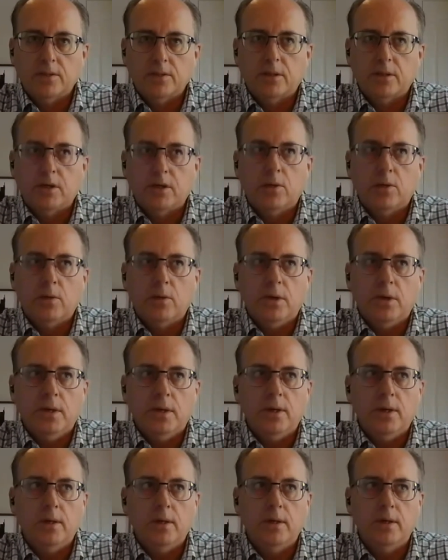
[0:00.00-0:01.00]
So
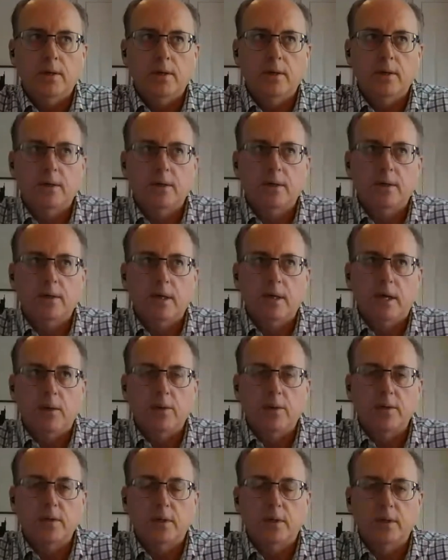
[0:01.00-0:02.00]
I
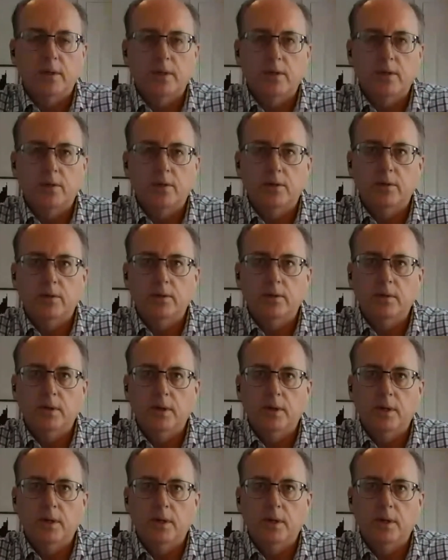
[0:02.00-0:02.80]
was a little